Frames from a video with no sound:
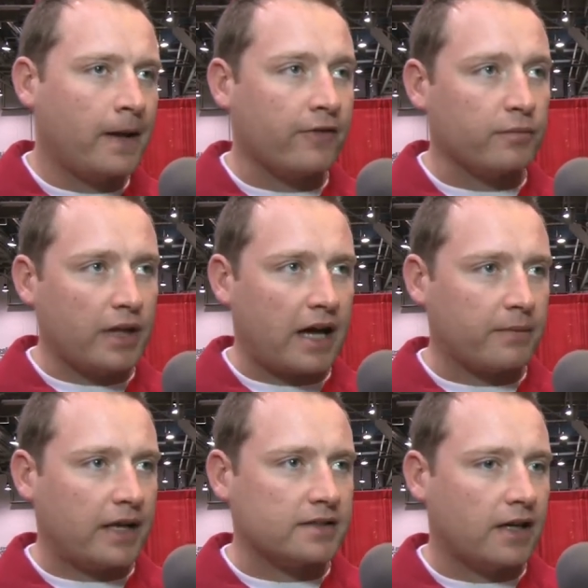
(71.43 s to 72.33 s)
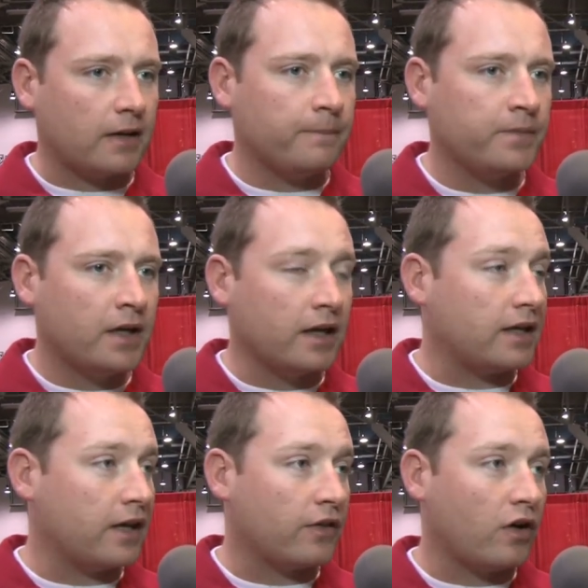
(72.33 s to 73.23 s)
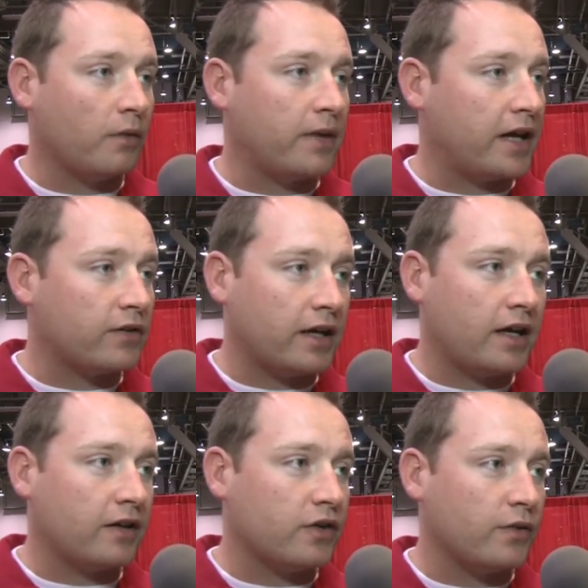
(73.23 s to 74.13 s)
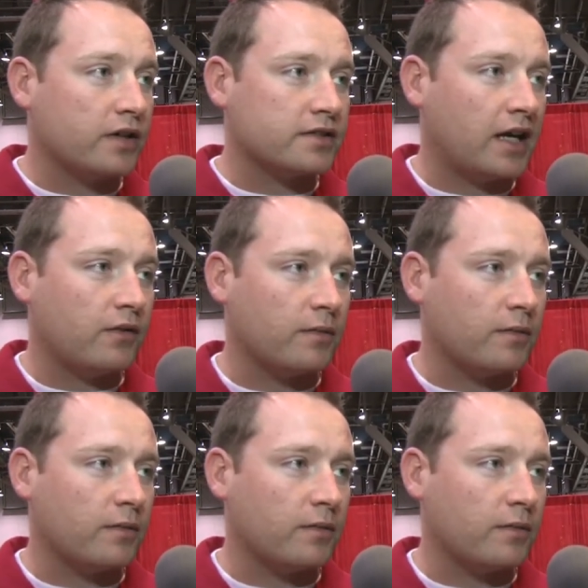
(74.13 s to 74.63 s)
Have a black base on them. Again, they're all made right here in the USA.